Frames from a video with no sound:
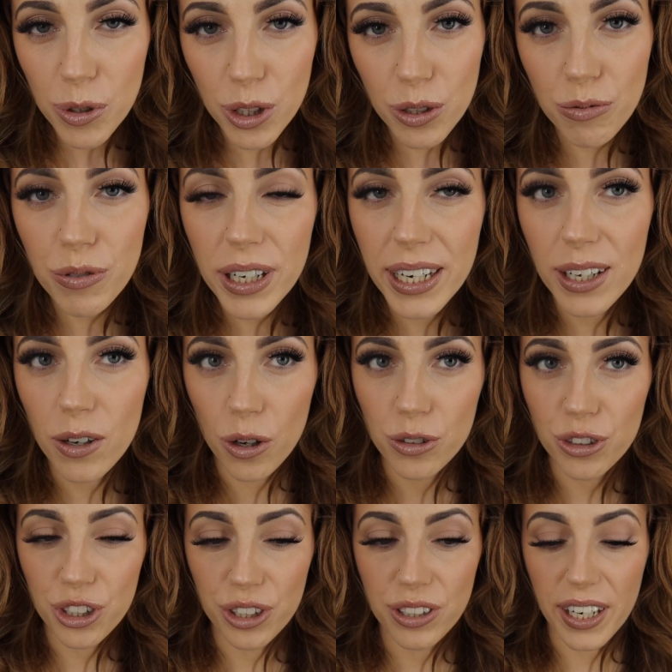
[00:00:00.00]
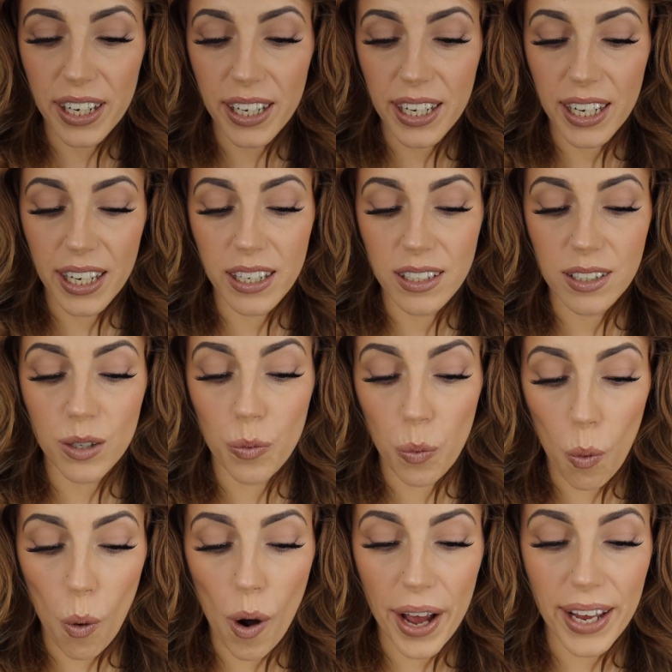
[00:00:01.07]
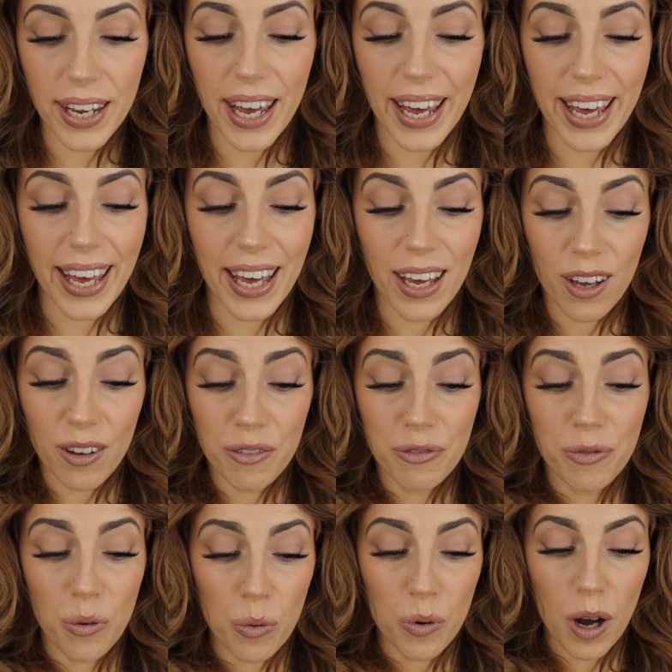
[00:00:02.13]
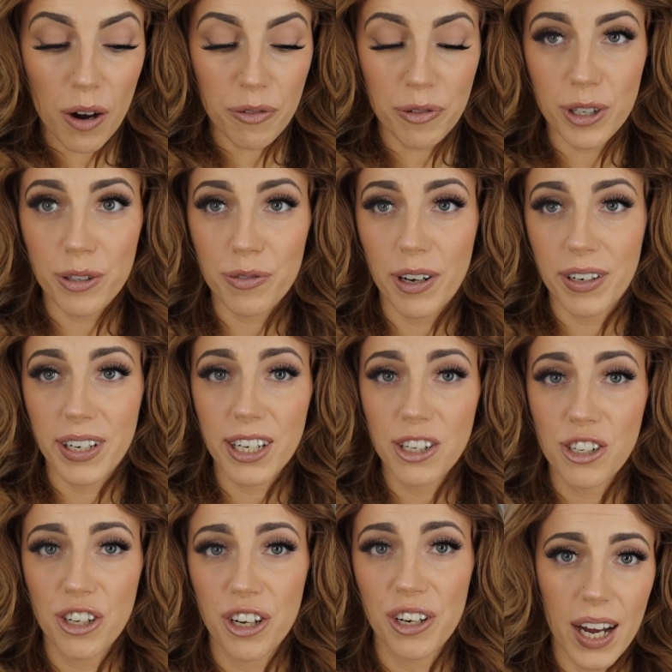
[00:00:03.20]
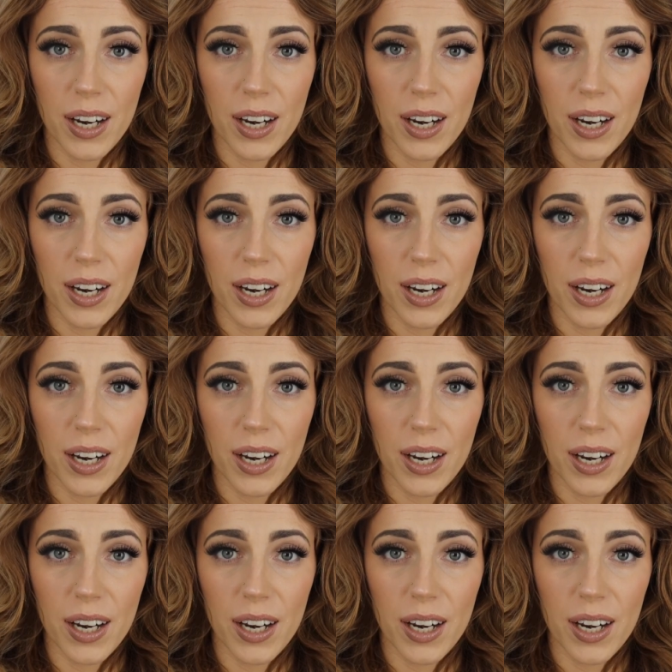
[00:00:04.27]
just really conscious that it is quite a full coverage foundation,